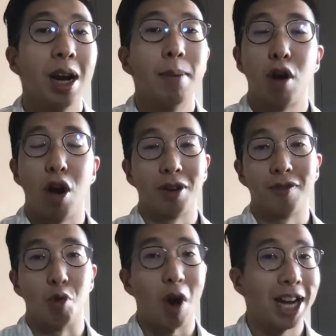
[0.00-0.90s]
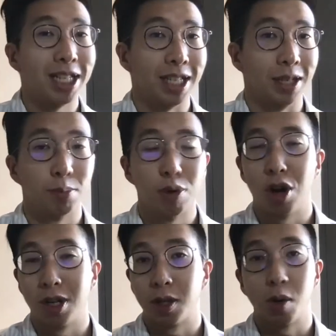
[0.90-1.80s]
product variety,
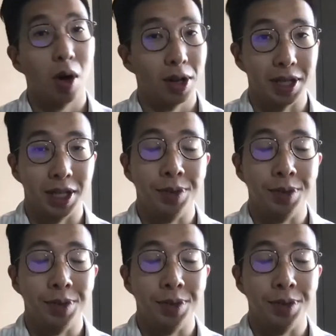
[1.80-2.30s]
product quality.